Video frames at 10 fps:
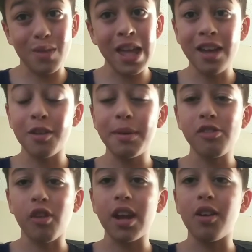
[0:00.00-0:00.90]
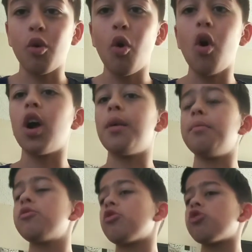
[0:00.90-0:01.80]
he could be traded or
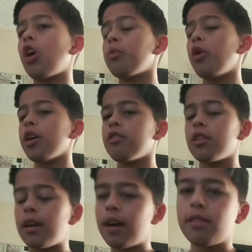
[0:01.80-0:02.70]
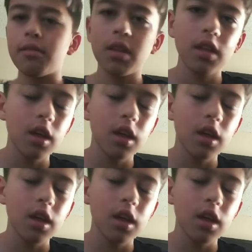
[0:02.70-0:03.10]
Deshaun Watson, guys